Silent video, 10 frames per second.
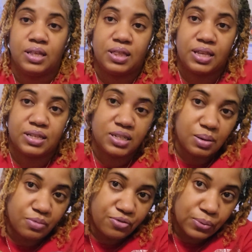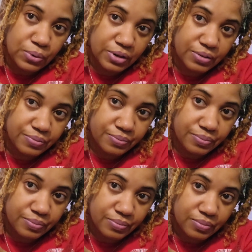Not step four.
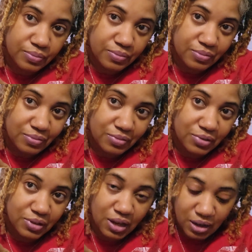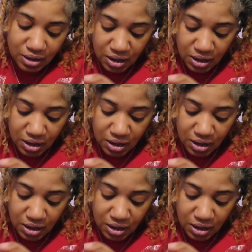Okay.